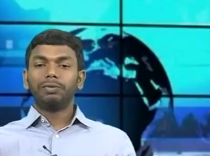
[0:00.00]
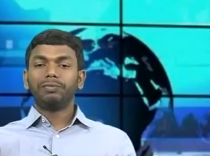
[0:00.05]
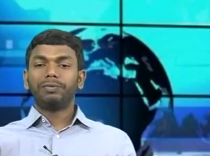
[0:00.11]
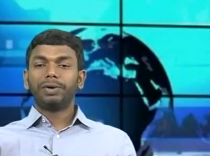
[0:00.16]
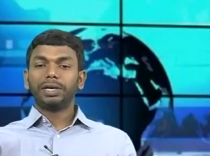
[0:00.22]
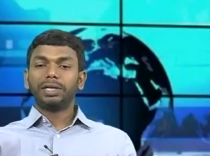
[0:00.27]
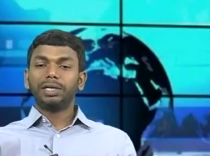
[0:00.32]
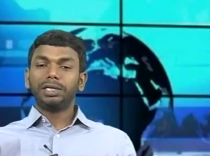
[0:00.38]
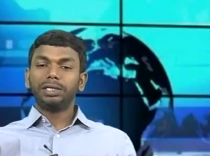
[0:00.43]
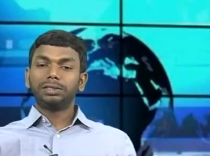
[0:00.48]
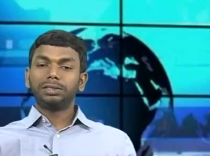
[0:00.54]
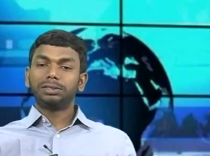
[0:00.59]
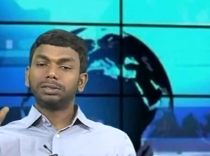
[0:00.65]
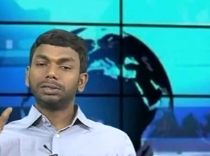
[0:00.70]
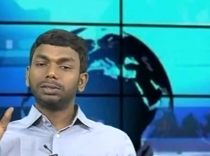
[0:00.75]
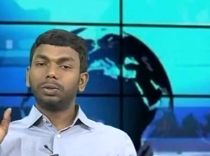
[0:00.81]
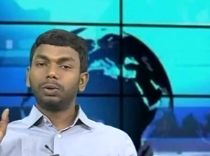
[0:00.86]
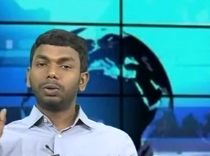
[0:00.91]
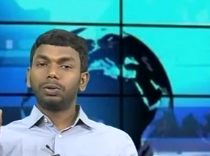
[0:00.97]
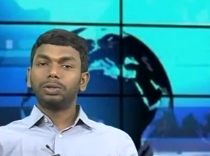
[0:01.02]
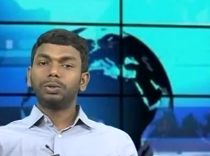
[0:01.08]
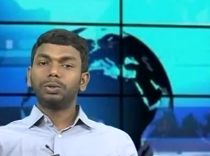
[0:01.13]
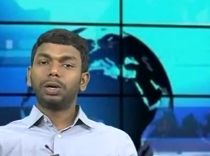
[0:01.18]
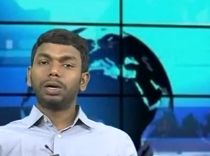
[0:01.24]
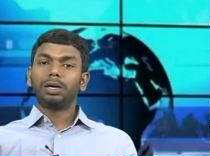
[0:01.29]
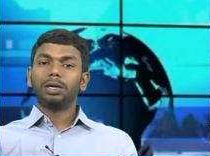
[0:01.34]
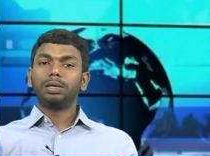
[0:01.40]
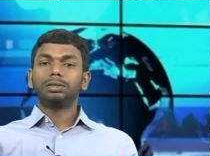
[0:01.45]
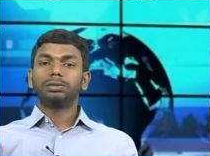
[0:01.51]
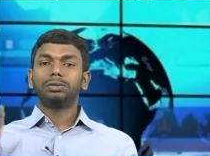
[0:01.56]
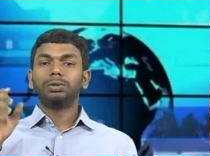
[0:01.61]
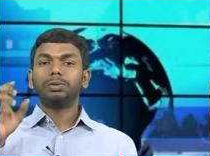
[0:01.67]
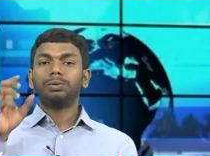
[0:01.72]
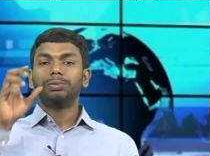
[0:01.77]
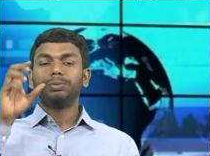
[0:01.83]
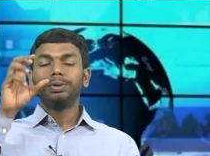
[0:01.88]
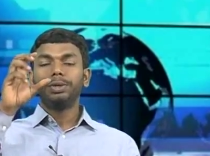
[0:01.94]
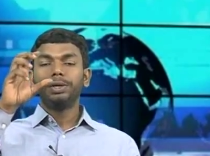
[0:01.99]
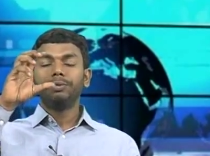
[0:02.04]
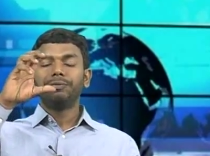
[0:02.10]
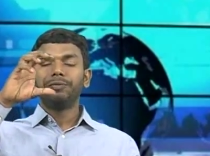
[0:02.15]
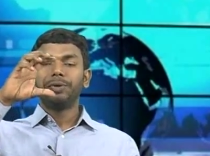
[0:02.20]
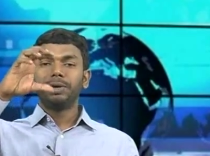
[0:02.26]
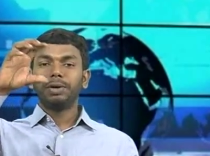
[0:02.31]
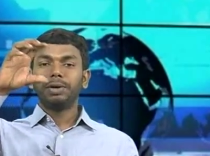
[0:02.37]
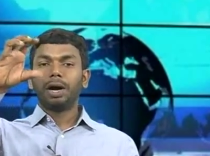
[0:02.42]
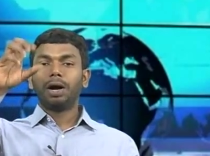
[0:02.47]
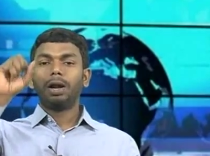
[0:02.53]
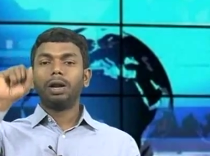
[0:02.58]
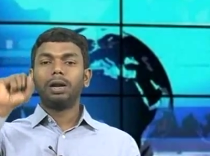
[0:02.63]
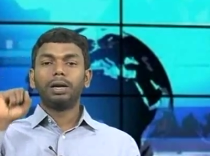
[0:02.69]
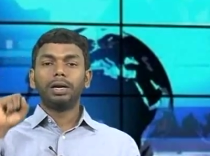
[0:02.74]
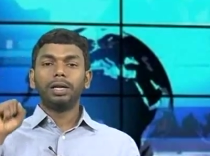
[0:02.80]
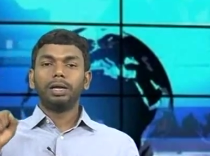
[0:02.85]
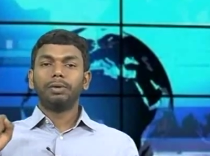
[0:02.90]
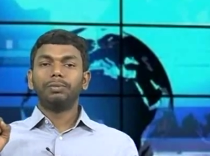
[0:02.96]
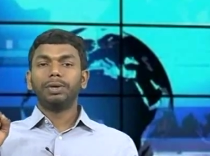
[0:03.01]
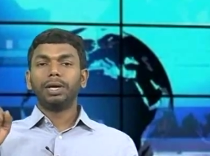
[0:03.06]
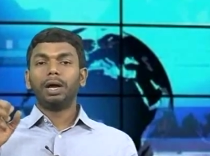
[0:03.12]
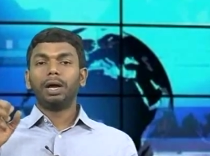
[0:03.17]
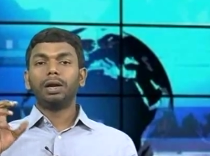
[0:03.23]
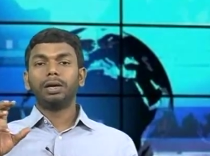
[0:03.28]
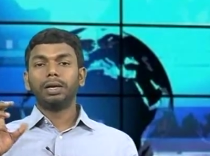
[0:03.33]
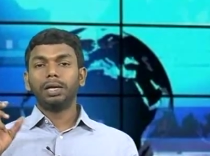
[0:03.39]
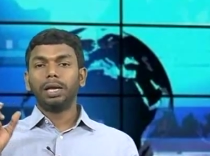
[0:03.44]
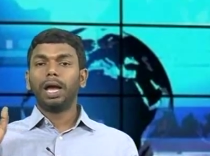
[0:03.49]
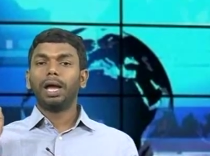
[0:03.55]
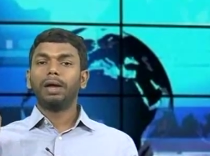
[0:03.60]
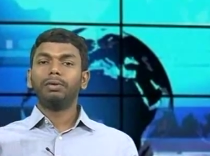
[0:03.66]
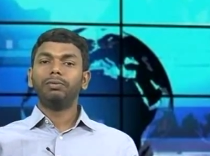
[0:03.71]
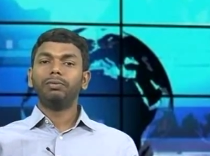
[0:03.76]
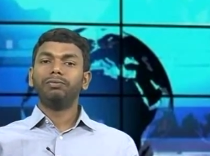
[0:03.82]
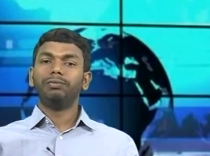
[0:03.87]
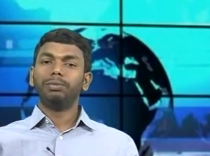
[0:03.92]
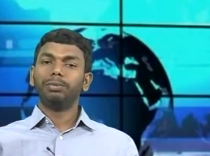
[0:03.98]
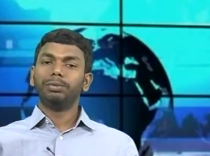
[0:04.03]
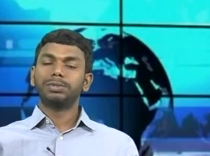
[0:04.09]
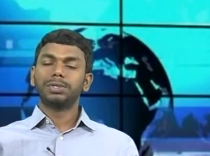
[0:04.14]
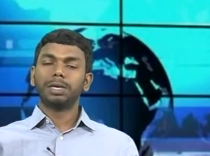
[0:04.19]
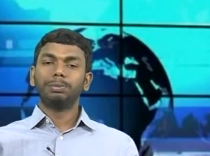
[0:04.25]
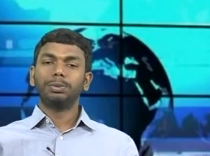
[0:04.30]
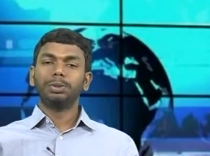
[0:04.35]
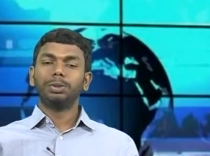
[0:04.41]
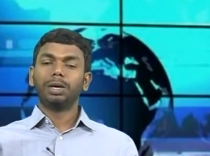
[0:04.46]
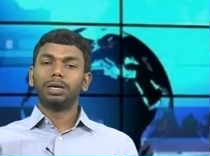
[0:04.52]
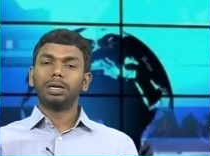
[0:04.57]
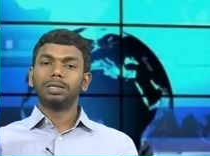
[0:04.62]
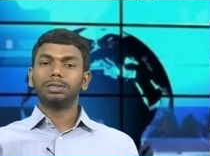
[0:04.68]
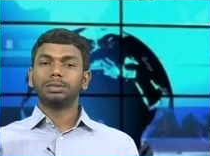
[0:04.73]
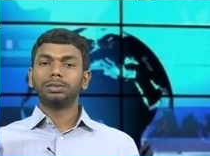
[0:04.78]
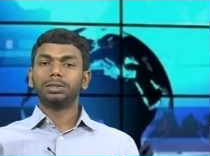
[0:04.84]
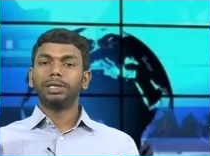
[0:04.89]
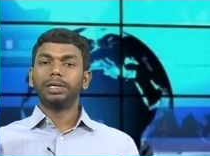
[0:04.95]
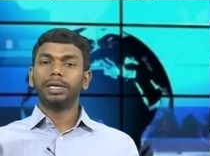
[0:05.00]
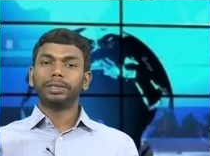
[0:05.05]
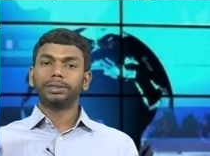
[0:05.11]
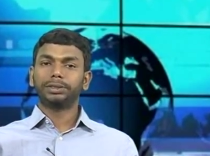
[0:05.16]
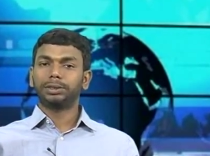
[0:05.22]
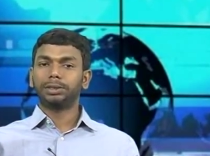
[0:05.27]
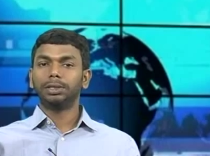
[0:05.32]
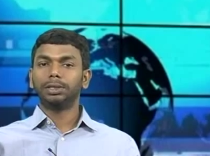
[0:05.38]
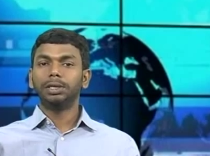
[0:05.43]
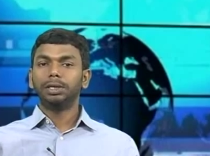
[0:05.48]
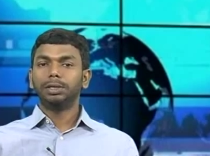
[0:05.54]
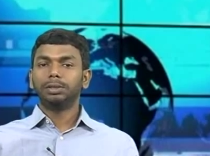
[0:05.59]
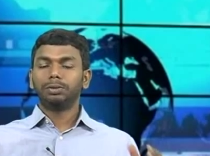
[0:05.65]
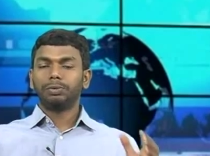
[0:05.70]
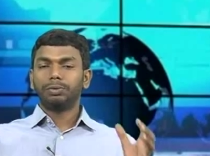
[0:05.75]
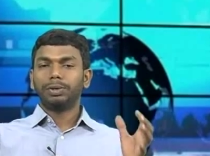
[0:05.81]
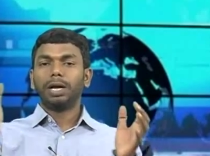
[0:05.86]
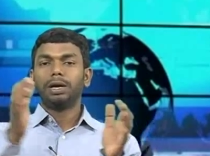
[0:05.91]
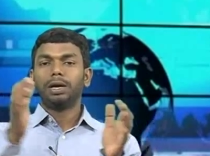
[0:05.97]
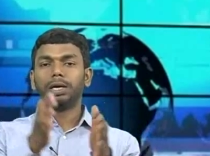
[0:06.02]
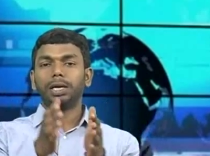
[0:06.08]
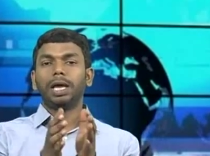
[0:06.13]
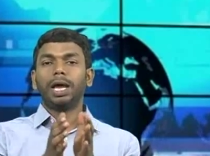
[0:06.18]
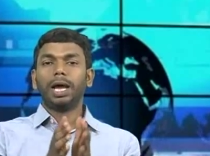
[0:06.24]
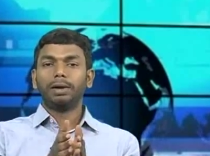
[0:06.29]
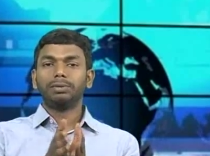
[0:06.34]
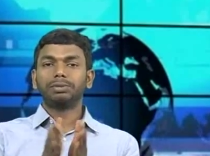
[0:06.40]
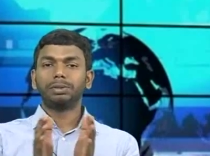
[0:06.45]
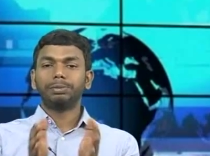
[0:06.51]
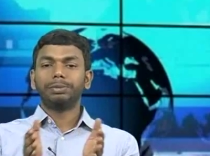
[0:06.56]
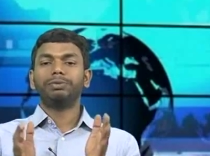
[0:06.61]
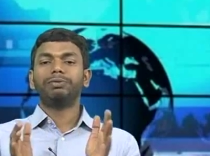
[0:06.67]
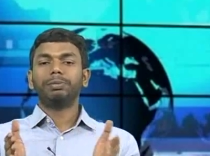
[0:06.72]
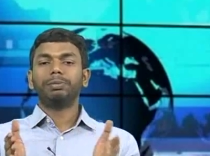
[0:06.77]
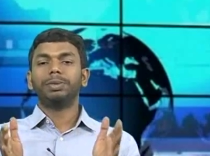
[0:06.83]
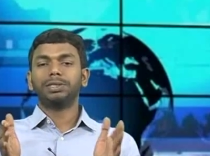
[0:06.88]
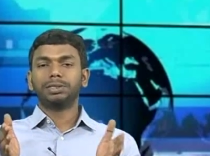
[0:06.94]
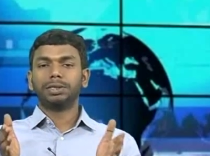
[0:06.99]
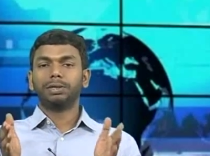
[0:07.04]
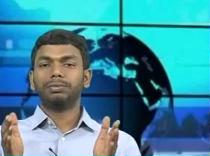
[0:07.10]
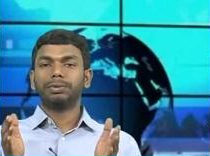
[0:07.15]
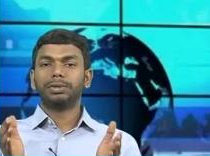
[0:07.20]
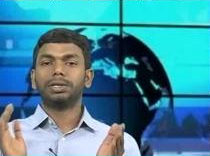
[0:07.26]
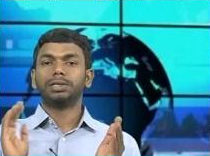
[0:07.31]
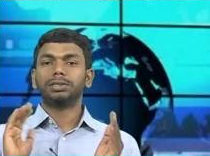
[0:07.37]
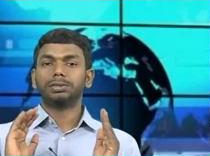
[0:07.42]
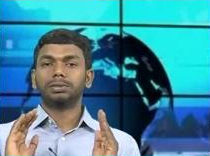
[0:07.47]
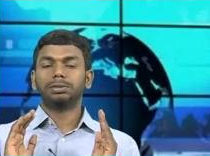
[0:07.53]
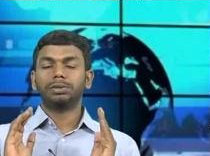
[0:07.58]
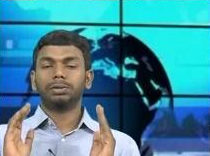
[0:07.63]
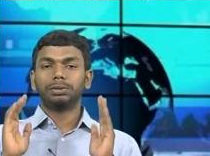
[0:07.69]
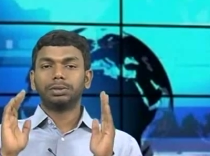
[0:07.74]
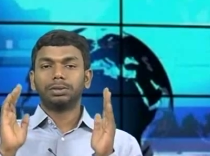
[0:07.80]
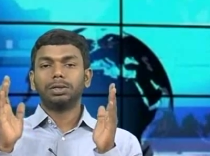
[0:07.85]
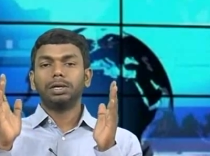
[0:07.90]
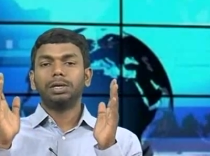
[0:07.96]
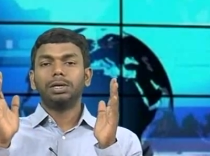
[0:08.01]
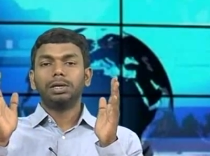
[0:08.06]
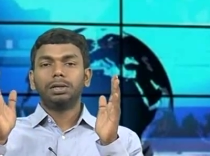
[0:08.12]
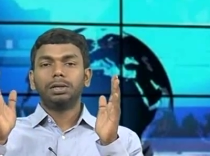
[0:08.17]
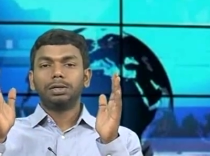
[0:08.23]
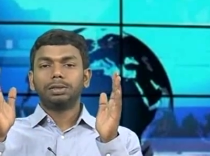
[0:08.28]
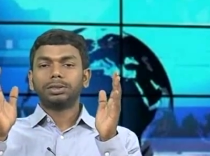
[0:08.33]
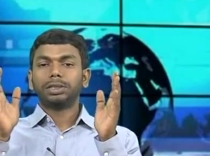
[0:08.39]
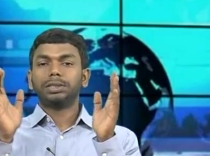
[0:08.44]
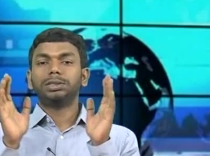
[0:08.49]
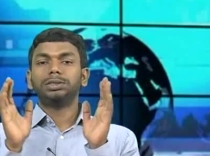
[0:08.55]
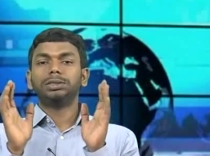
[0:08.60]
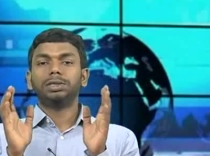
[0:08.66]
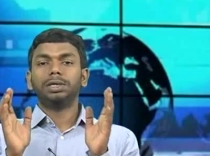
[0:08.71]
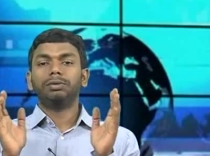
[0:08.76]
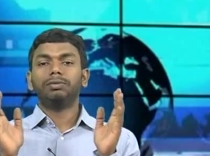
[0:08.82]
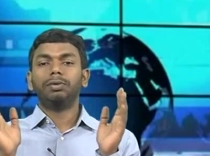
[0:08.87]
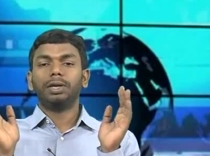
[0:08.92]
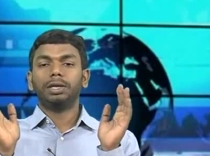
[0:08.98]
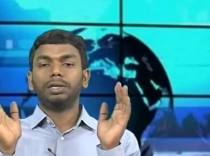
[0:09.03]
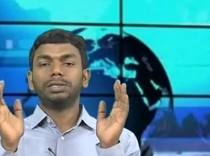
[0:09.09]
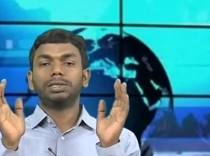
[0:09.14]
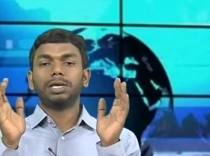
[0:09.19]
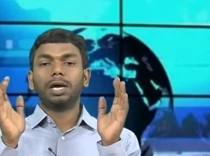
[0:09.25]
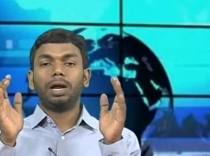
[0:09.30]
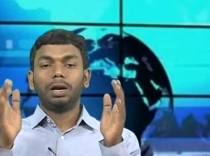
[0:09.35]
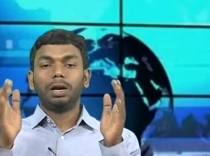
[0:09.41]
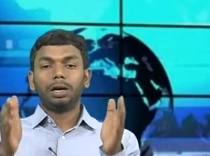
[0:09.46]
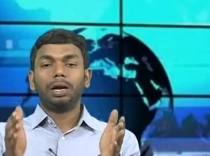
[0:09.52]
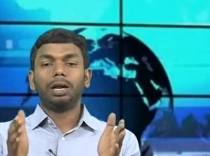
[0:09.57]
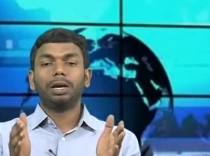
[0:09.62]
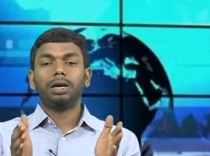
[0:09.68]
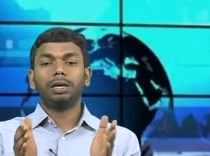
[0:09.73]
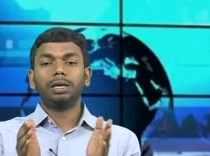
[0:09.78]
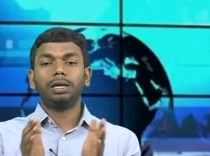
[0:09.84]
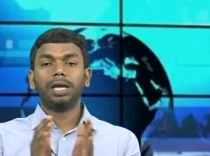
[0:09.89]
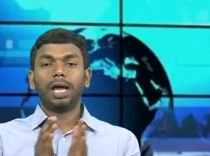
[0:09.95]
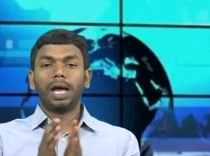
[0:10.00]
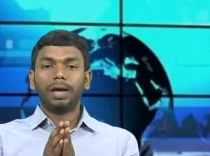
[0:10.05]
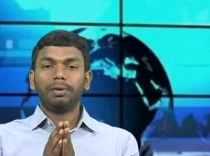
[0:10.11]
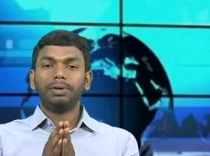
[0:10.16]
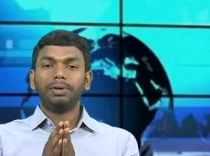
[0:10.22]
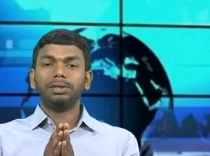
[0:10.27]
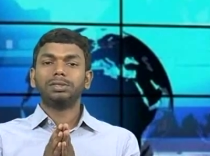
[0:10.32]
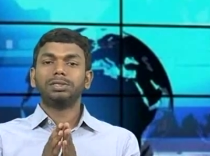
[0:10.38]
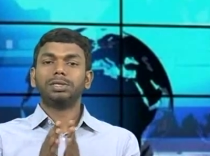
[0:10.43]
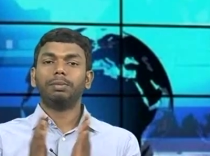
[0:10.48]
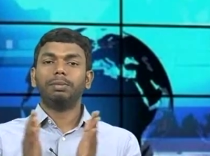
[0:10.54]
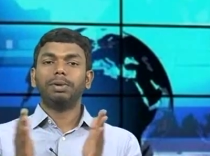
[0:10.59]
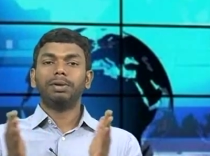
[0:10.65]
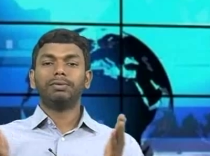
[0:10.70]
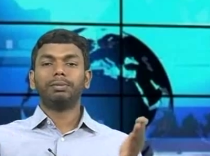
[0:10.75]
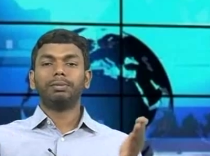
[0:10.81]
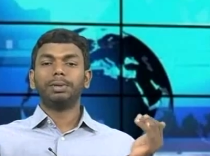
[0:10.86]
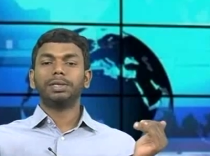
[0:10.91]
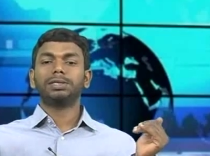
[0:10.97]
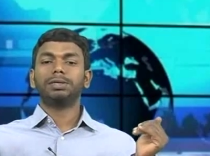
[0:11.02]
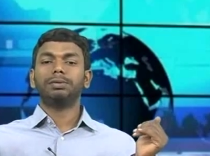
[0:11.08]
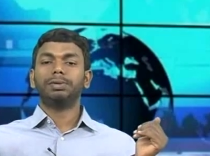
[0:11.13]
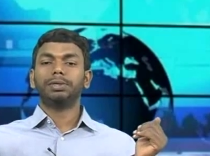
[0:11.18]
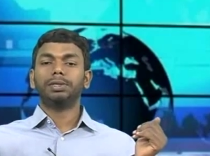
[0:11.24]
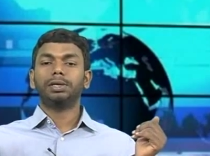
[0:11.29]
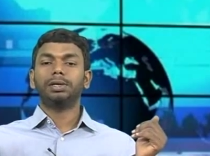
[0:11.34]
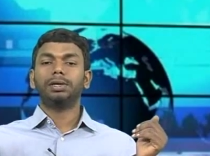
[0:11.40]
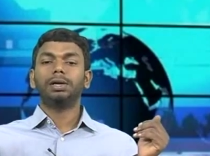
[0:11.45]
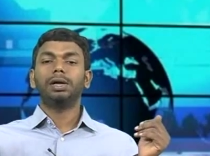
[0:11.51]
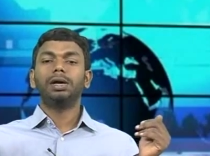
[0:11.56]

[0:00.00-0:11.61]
for each known URL, so we already have some URLs indexed. So we already have some information with us. So search engine is already having some information with it,